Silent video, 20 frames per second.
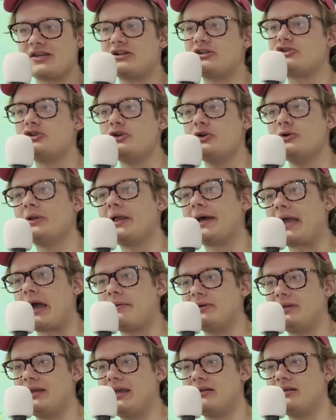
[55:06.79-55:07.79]
I just knew like I
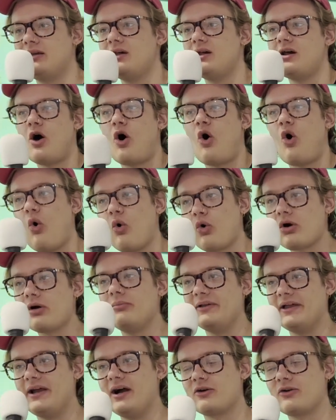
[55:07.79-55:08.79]
would get
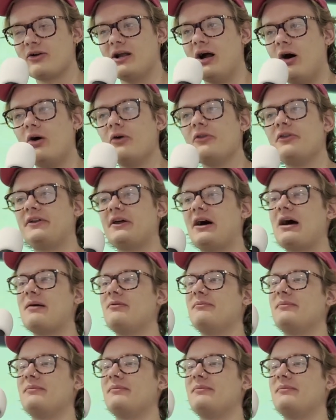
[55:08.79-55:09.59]
horribly hungry all the time,